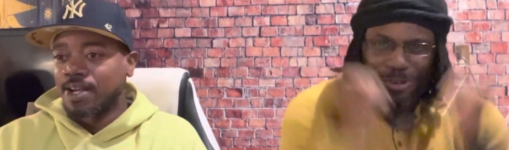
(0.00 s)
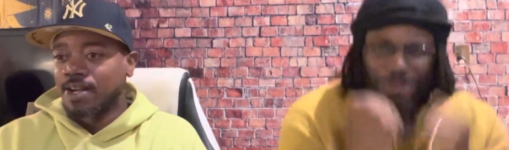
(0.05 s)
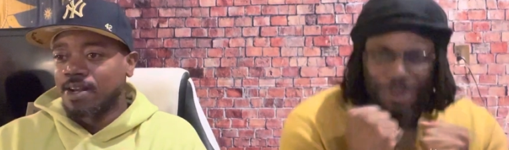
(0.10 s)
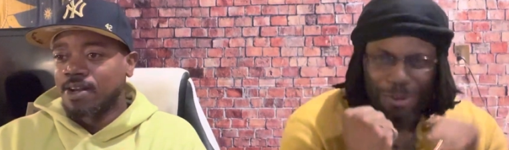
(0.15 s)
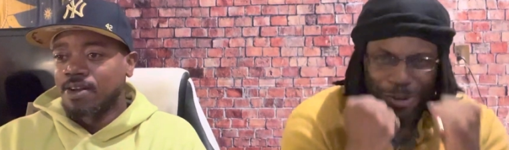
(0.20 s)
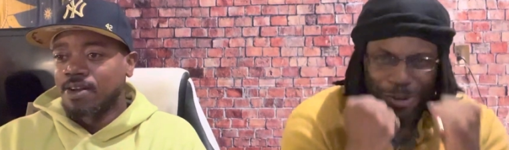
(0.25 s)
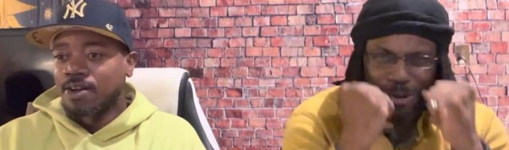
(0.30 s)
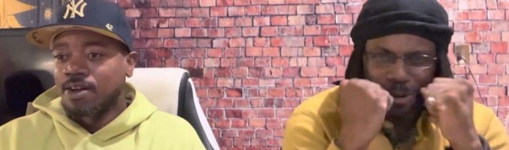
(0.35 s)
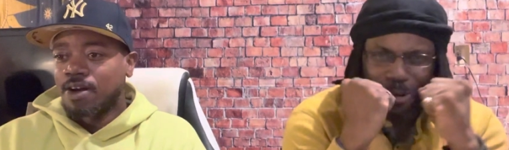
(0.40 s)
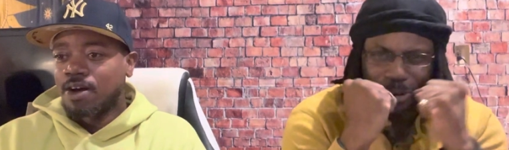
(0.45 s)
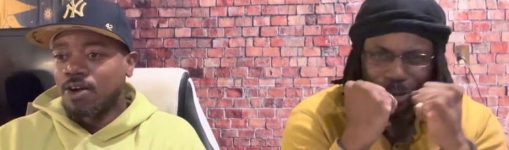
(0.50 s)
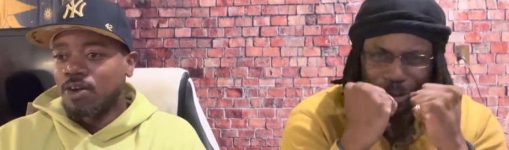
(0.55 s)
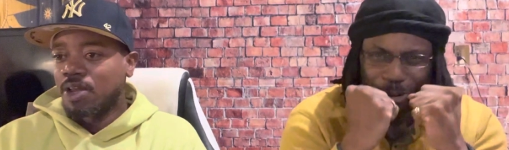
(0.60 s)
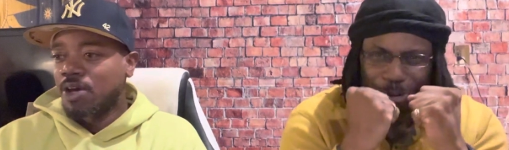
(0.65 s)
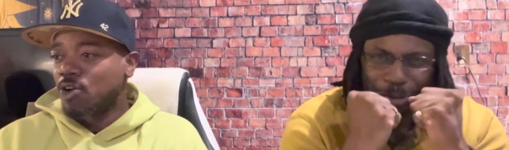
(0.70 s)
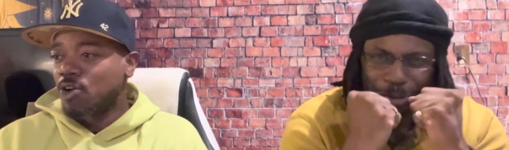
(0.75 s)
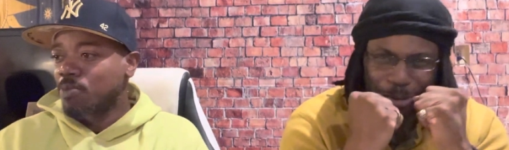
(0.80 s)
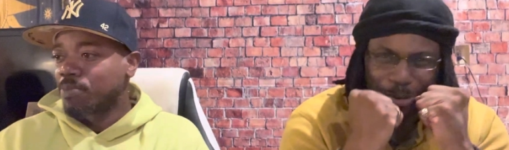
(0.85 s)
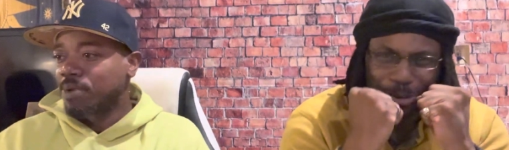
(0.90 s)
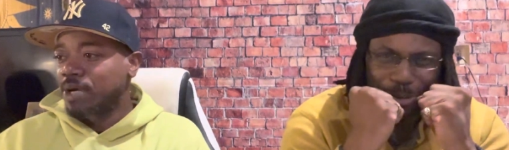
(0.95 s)
Speaker 1: hold
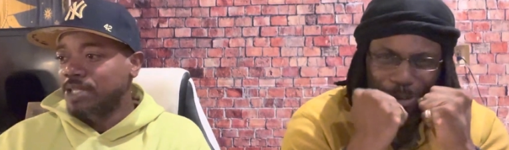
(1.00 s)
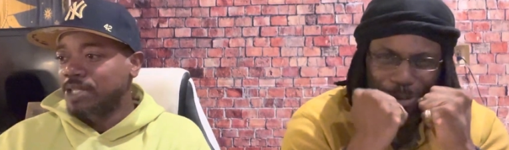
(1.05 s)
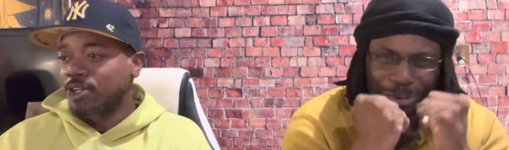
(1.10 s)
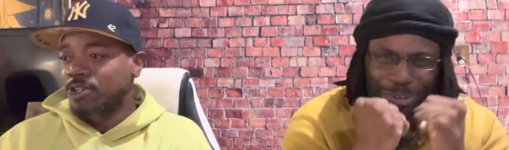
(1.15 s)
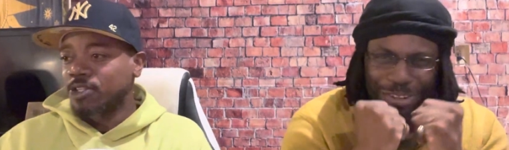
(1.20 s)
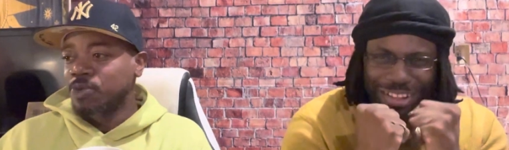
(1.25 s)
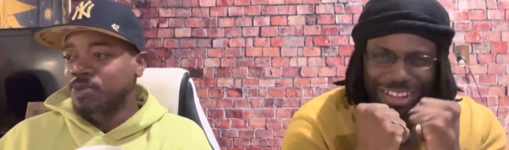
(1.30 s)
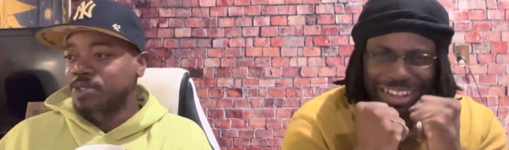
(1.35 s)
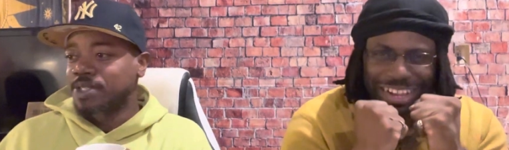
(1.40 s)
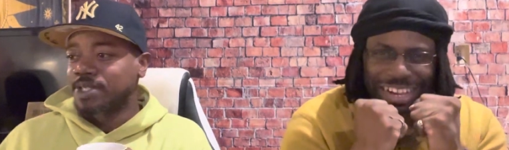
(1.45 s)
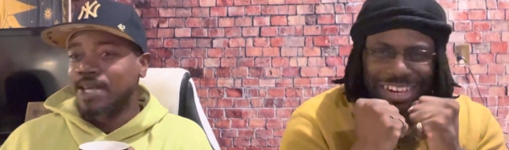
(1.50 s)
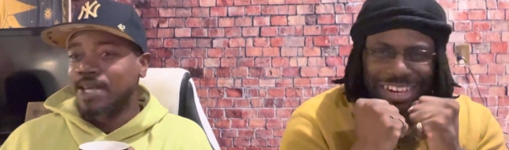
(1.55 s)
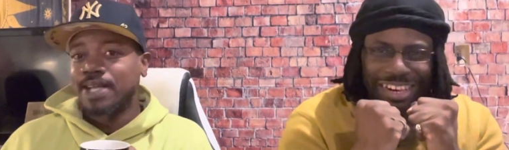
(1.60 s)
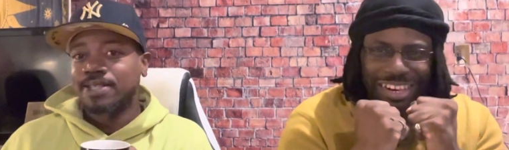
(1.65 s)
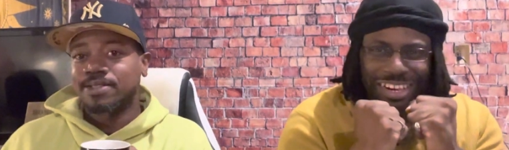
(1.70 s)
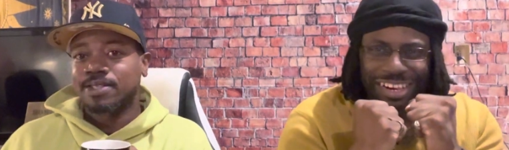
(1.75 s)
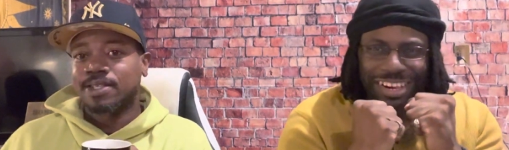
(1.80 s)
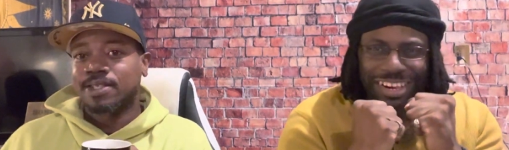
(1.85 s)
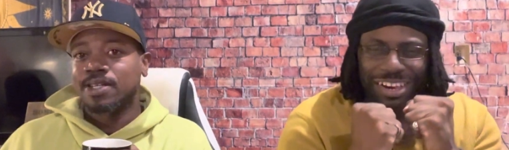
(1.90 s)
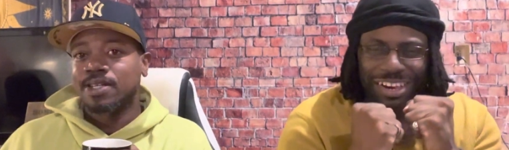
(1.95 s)
on, bro. I thought you was a
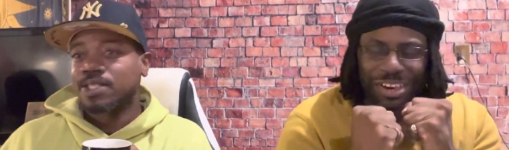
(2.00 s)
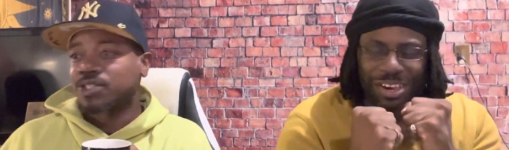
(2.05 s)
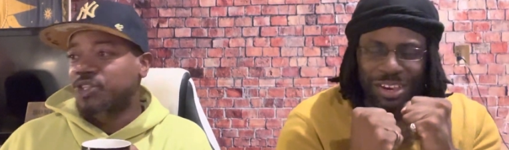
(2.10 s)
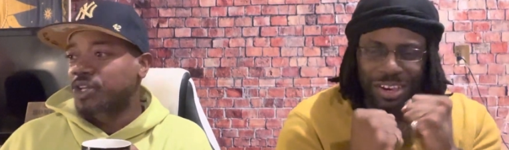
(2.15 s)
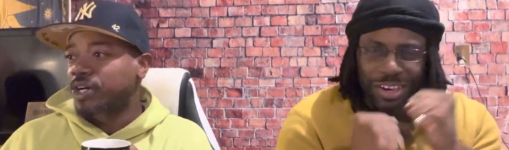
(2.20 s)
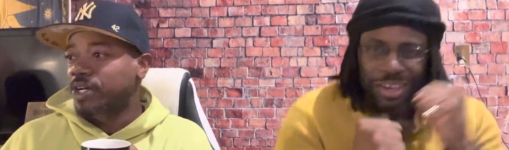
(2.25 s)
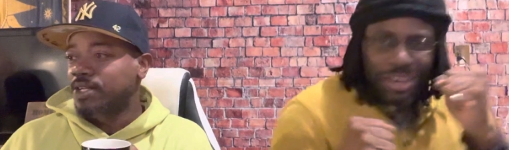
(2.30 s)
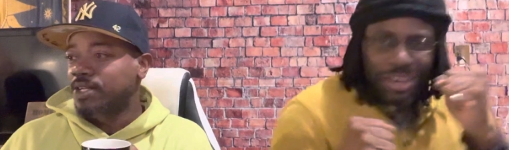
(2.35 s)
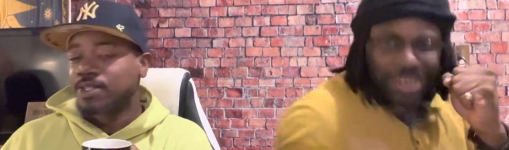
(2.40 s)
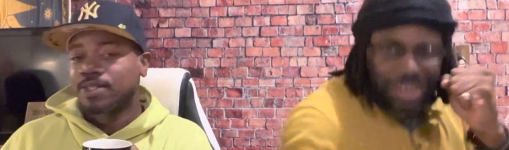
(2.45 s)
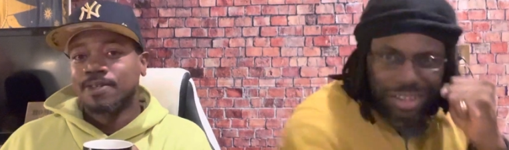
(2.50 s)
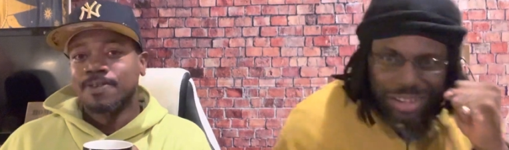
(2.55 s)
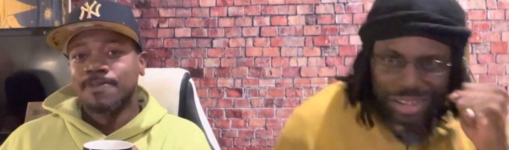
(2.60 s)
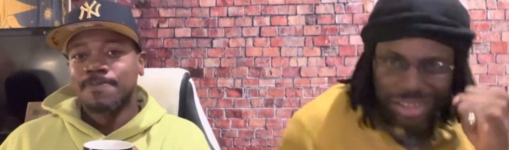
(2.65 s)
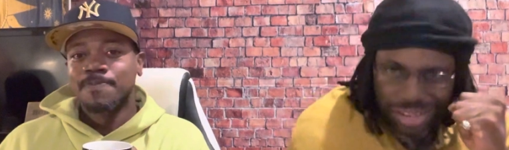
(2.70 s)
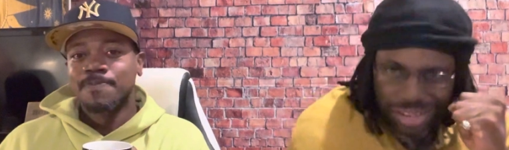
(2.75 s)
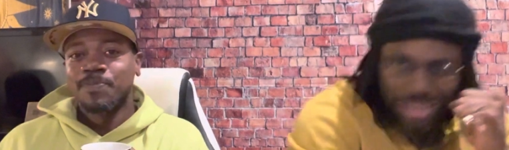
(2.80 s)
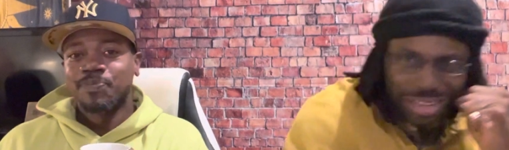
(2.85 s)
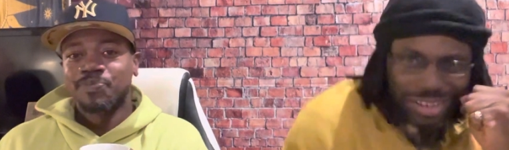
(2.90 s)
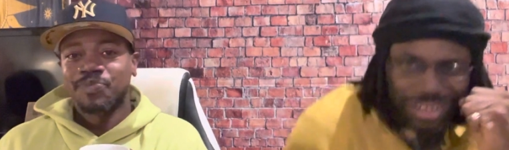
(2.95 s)
gangster killer
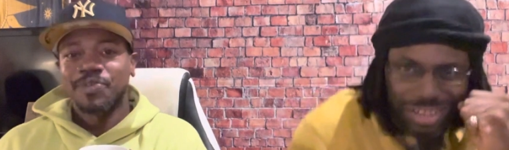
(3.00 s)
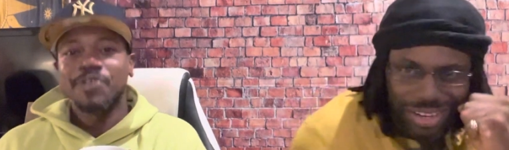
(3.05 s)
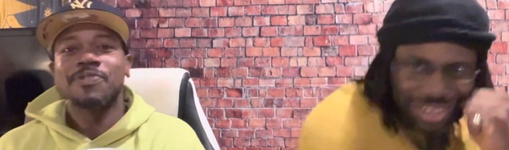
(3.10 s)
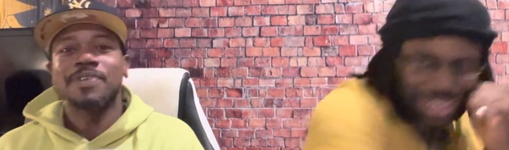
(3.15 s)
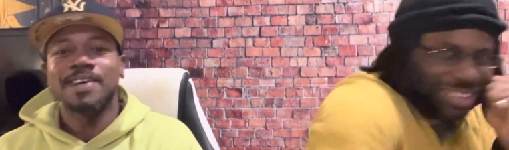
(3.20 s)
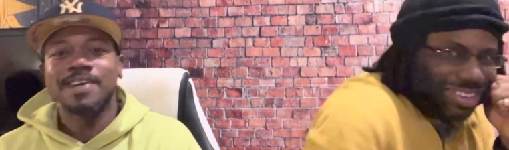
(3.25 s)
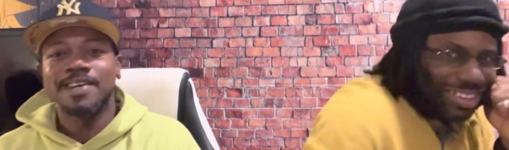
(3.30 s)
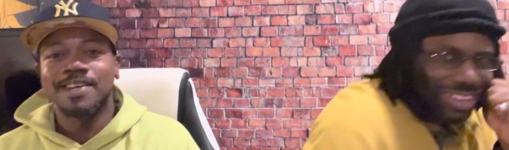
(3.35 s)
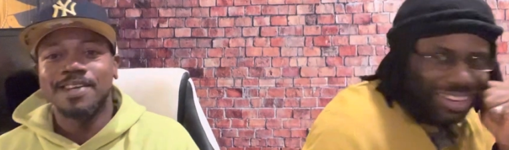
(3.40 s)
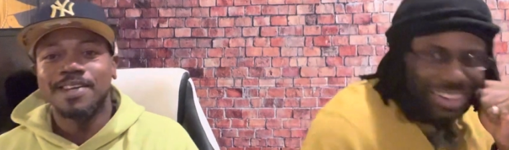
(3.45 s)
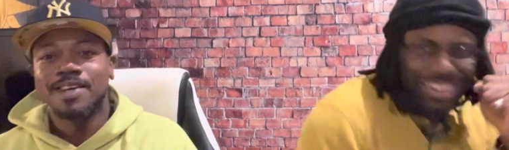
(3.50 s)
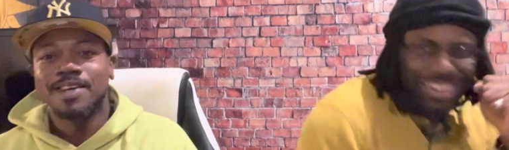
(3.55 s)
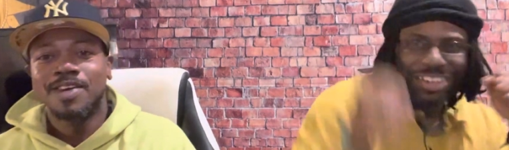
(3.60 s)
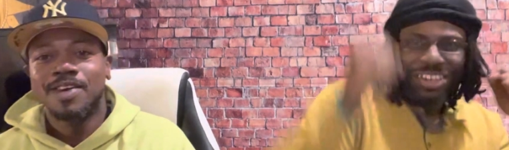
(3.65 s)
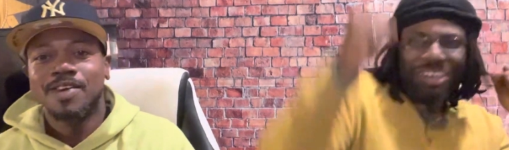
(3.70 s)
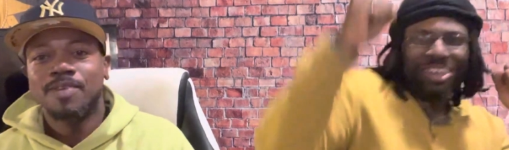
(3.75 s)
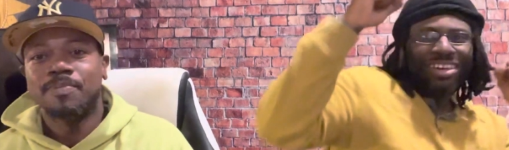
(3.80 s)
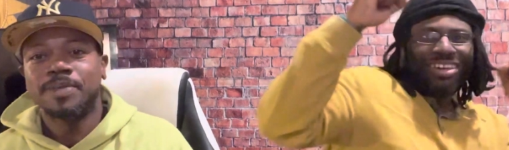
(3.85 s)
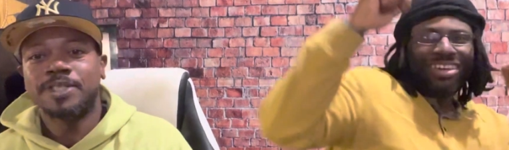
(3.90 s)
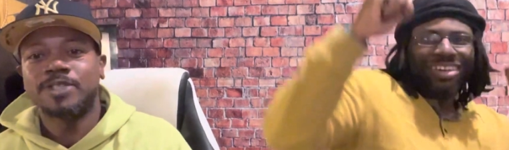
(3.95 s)
thug. right.
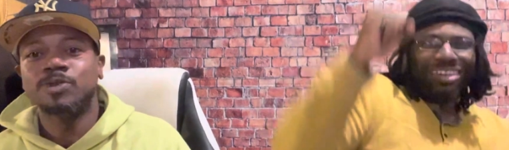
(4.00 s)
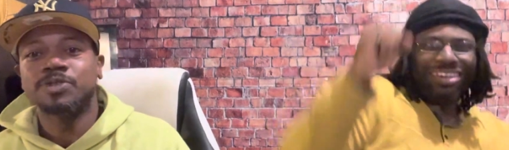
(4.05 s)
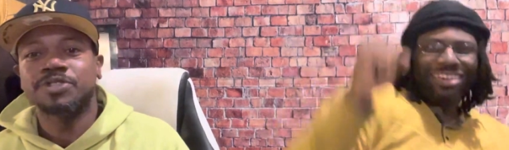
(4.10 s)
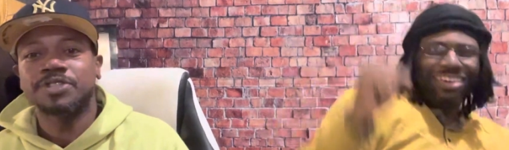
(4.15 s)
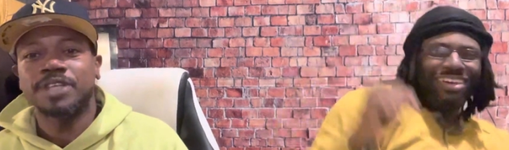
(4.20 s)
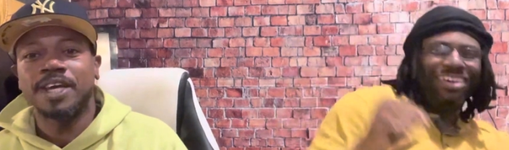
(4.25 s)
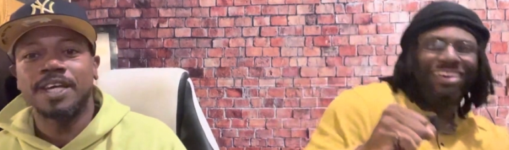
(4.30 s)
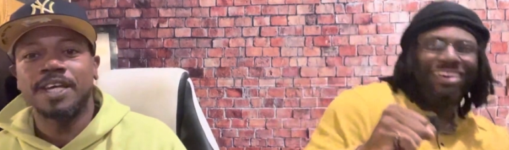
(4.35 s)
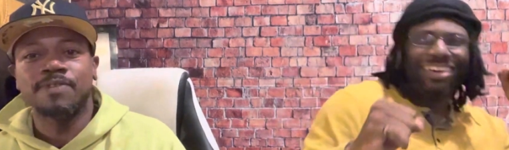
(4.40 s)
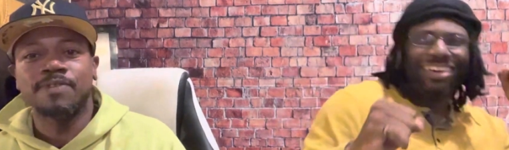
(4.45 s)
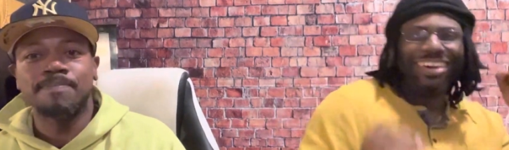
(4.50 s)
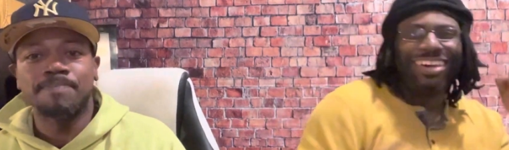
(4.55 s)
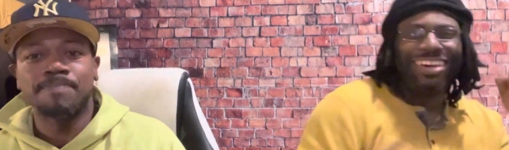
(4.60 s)
But you scared of a